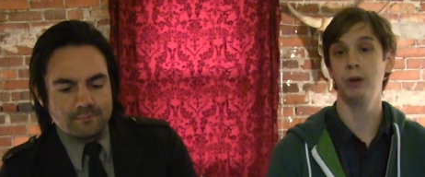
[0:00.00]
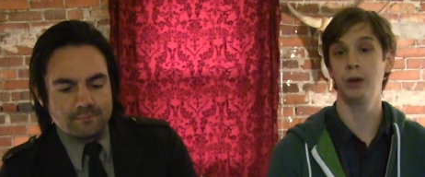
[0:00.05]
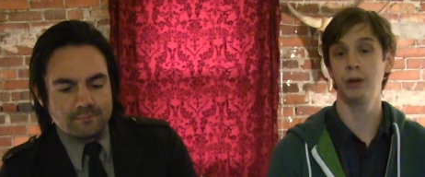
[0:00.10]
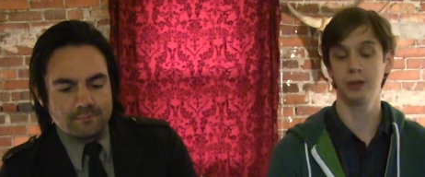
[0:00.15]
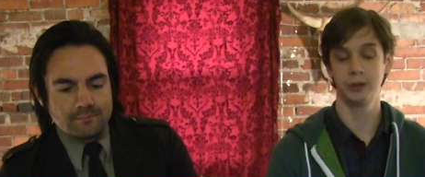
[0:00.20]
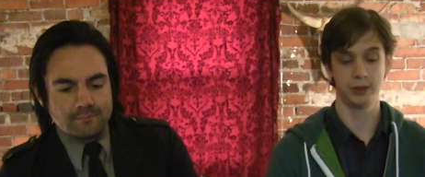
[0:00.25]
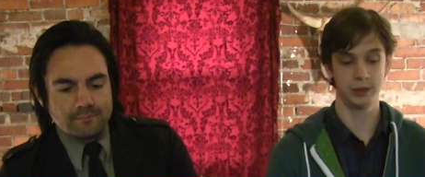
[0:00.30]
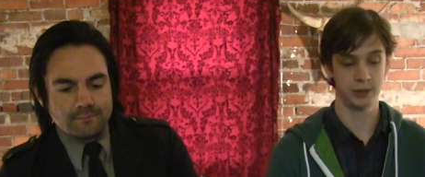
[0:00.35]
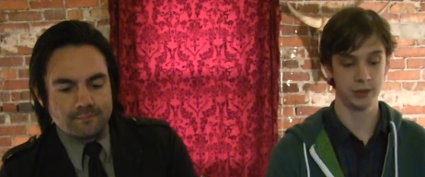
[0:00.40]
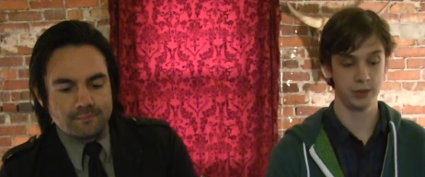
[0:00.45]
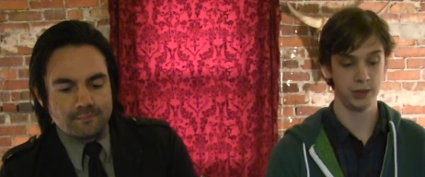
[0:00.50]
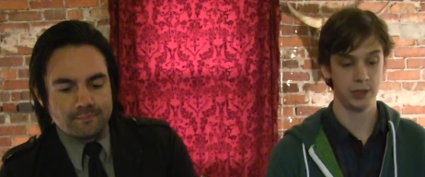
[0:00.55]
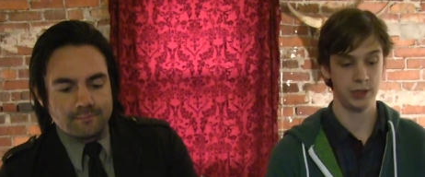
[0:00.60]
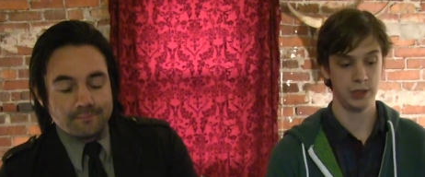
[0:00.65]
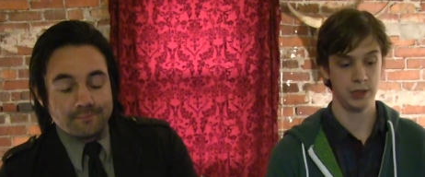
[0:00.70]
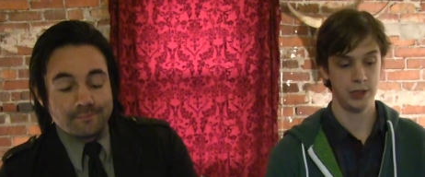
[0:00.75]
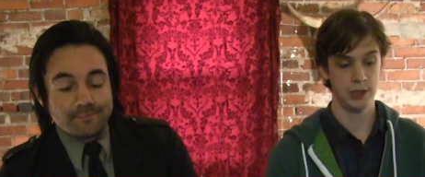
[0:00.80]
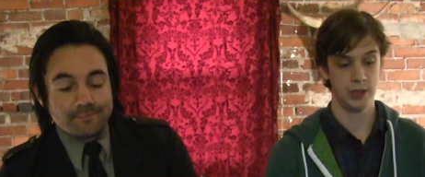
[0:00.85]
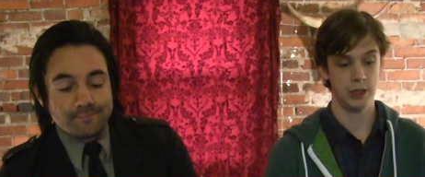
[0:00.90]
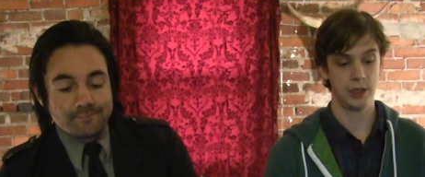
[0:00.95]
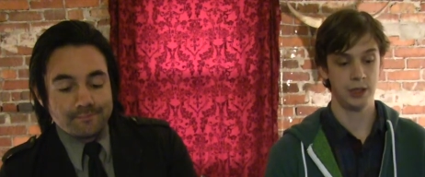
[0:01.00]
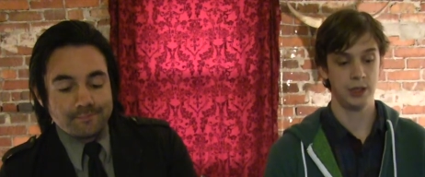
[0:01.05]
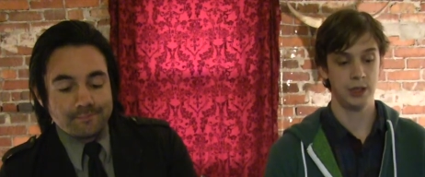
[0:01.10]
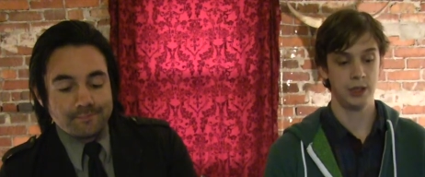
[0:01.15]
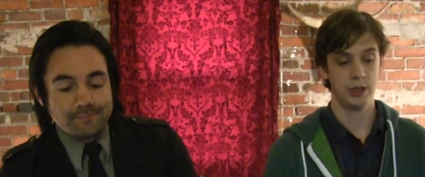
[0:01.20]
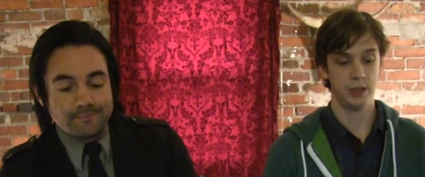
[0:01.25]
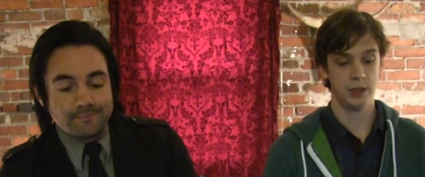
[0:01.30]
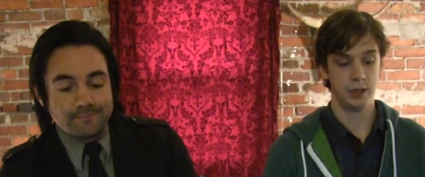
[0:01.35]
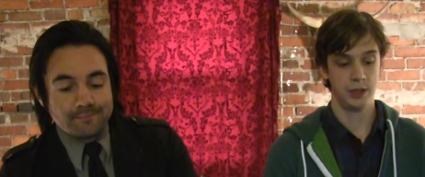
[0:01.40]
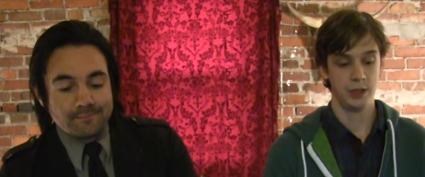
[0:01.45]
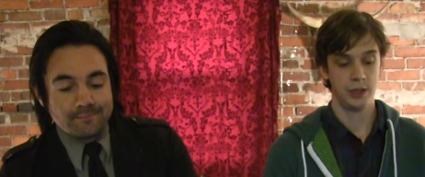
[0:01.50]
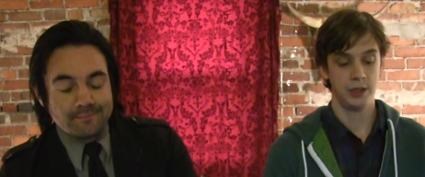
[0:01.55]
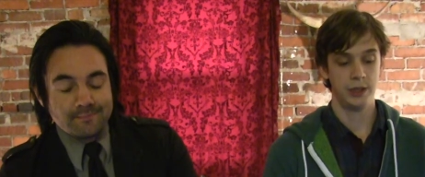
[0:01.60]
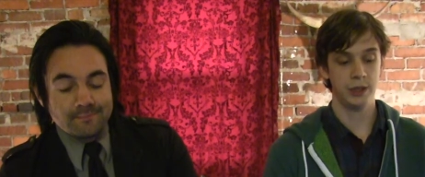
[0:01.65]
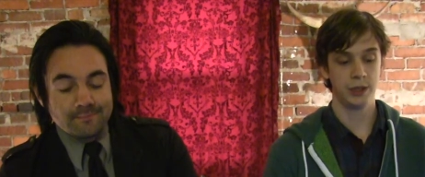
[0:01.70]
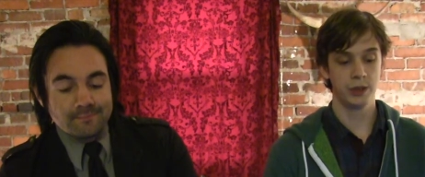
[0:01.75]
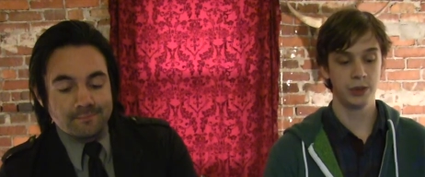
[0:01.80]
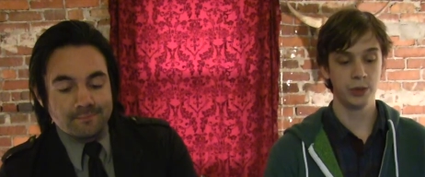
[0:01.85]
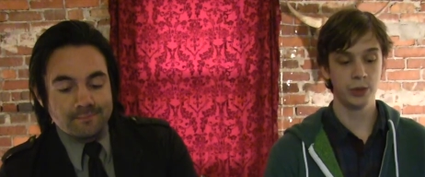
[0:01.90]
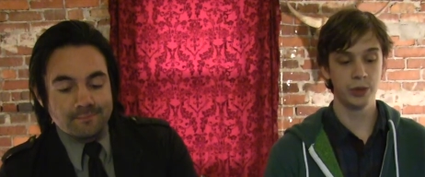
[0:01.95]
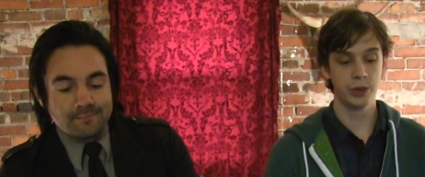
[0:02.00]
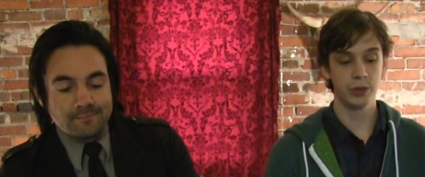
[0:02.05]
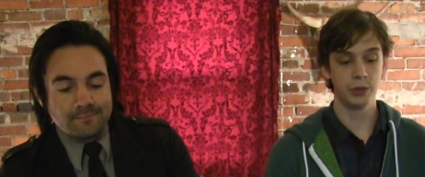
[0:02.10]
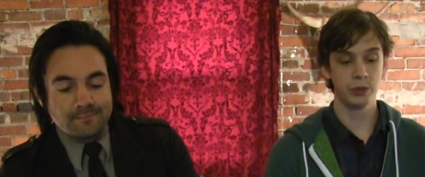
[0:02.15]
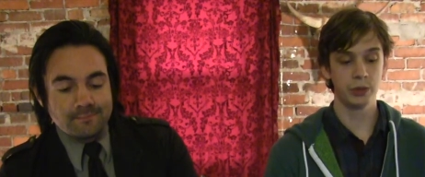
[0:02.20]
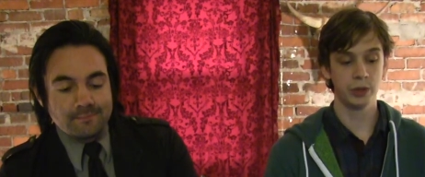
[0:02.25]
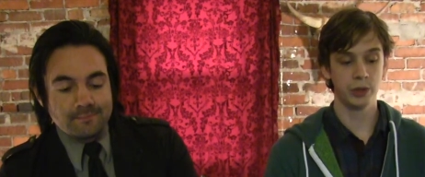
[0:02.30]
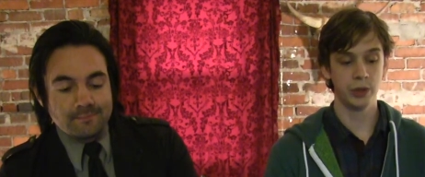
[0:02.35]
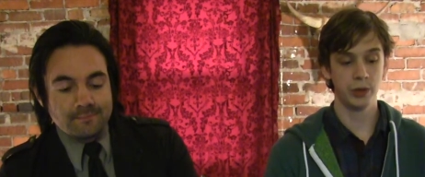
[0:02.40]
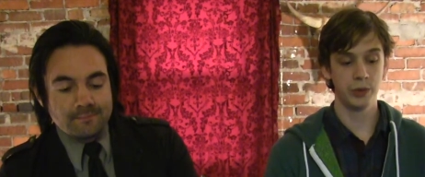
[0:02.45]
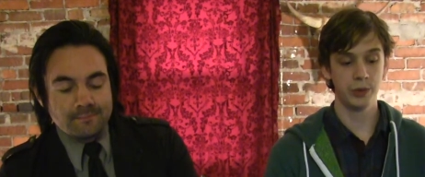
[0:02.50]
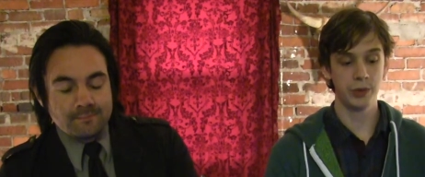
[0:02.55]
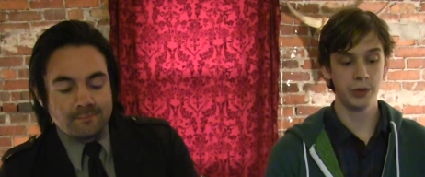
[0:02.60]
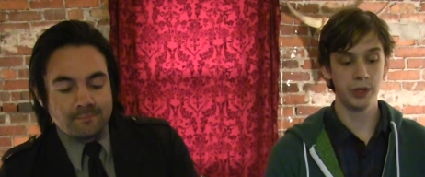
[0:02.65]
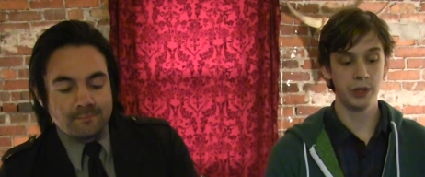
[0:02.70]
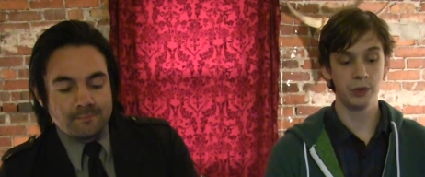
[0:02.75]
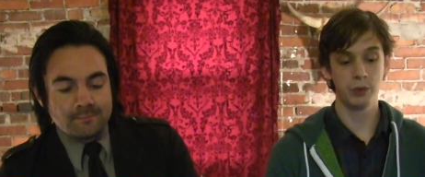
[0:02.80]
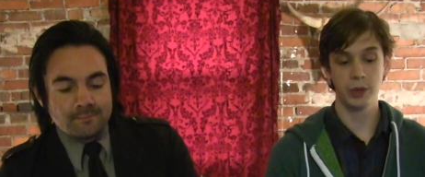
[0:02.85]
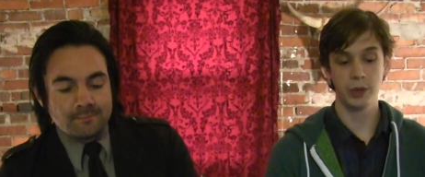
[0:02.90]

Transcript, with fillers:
Speaker 1: bonds. The authority will own the